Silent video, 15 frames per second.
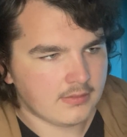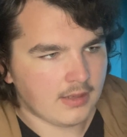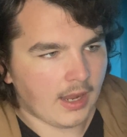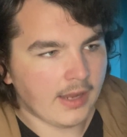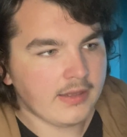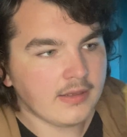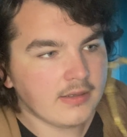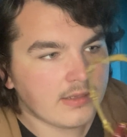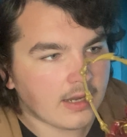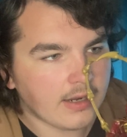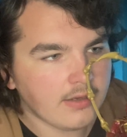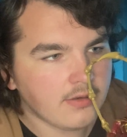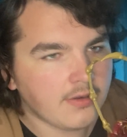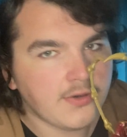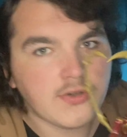I can
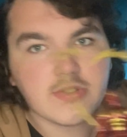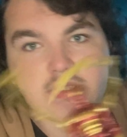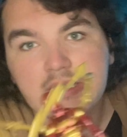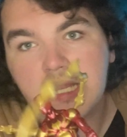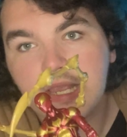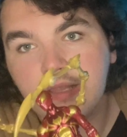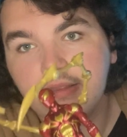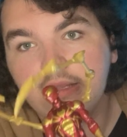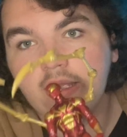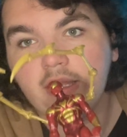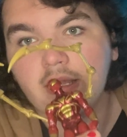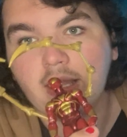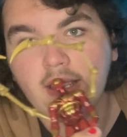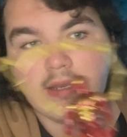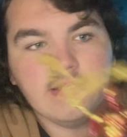kind of understand
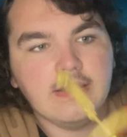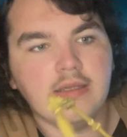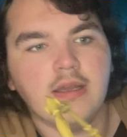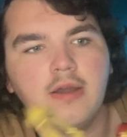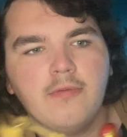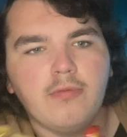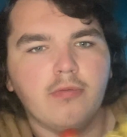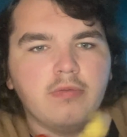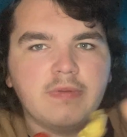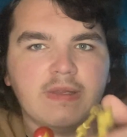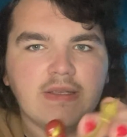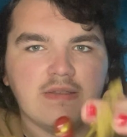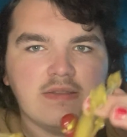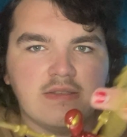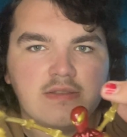the idea of
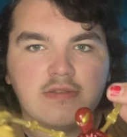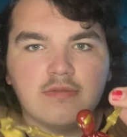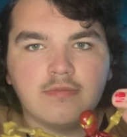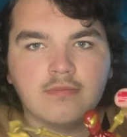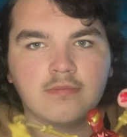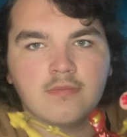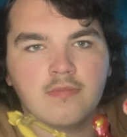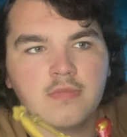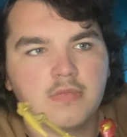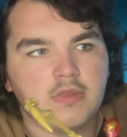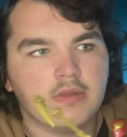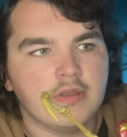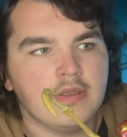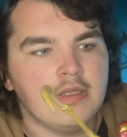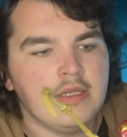this,
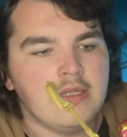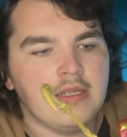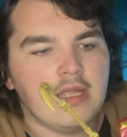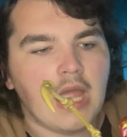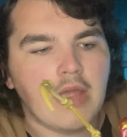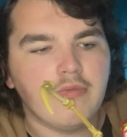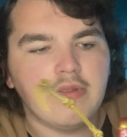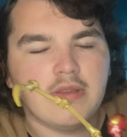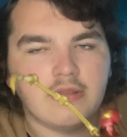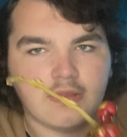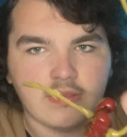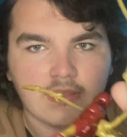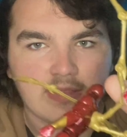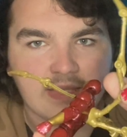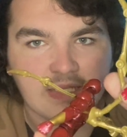having
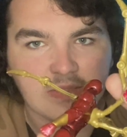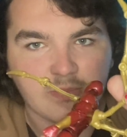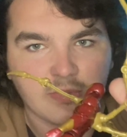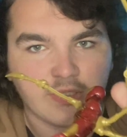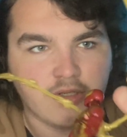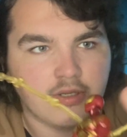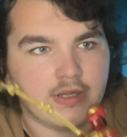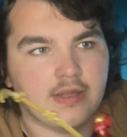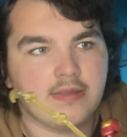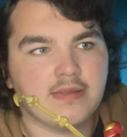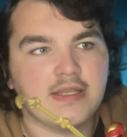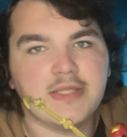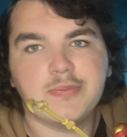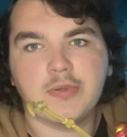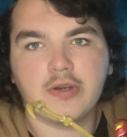this part and
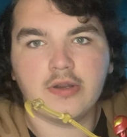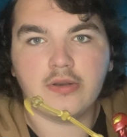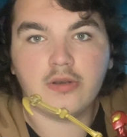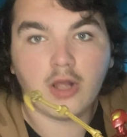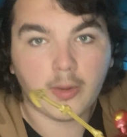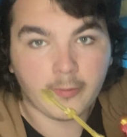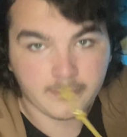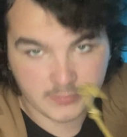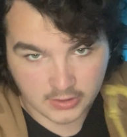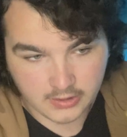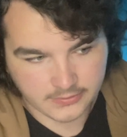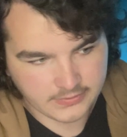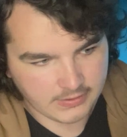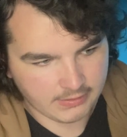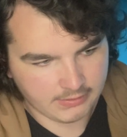this part not be
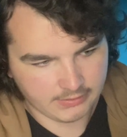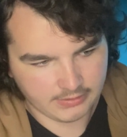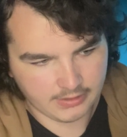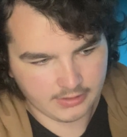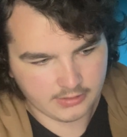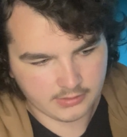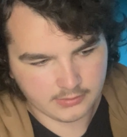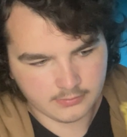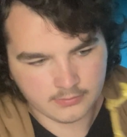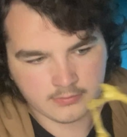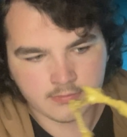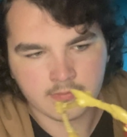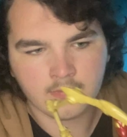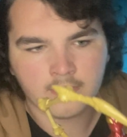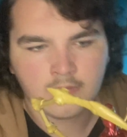articulated,
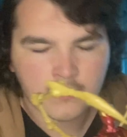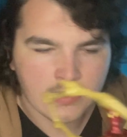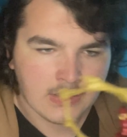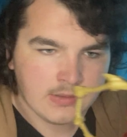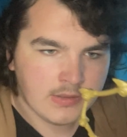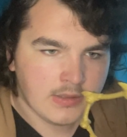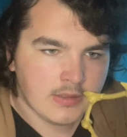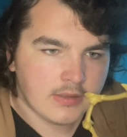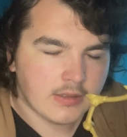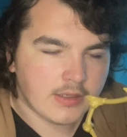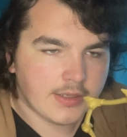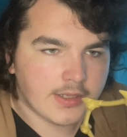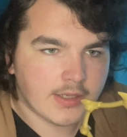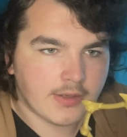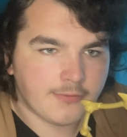
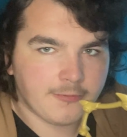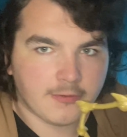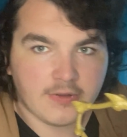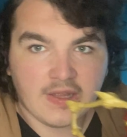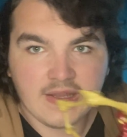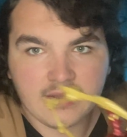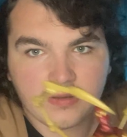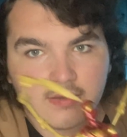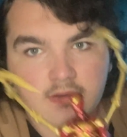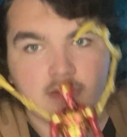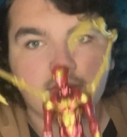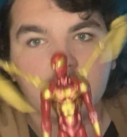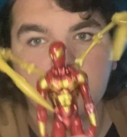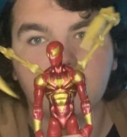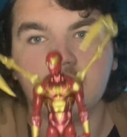for like
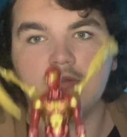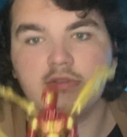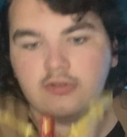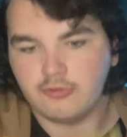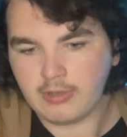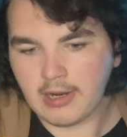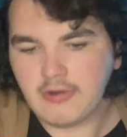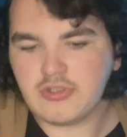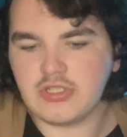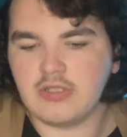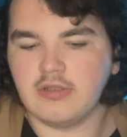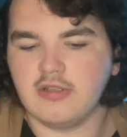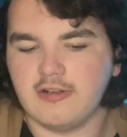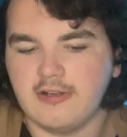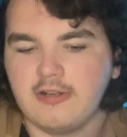
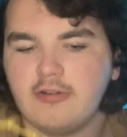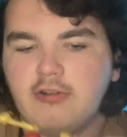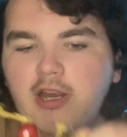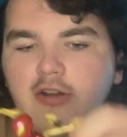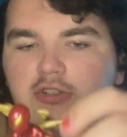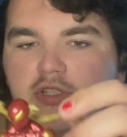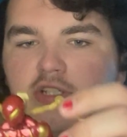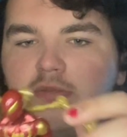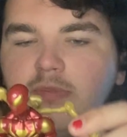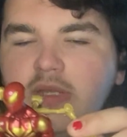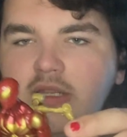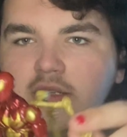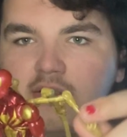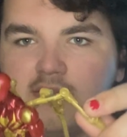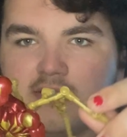crouching
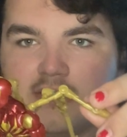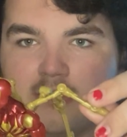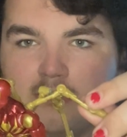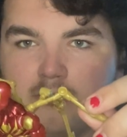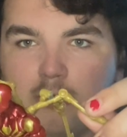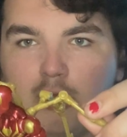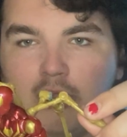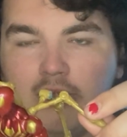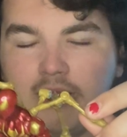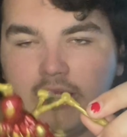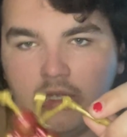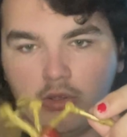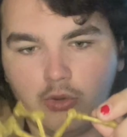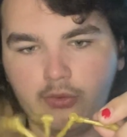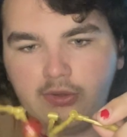being
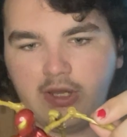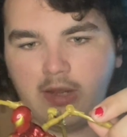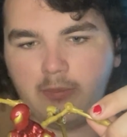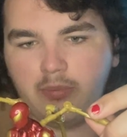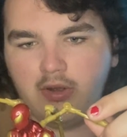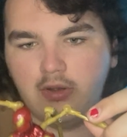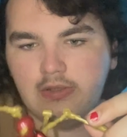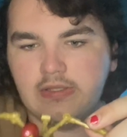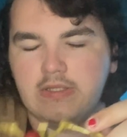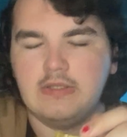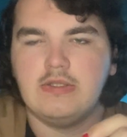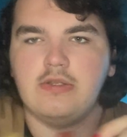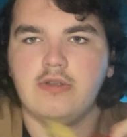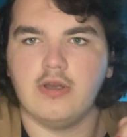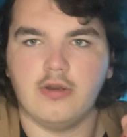hold up
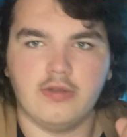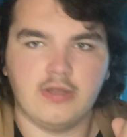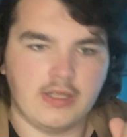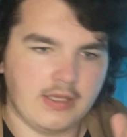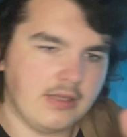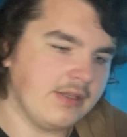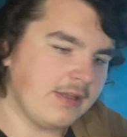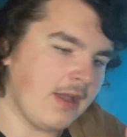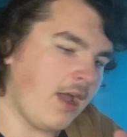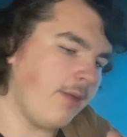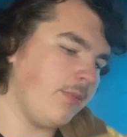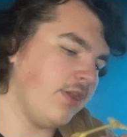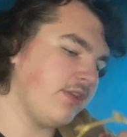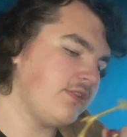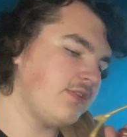poses, you know, like in the
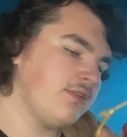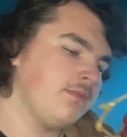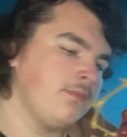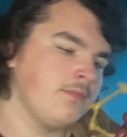comics.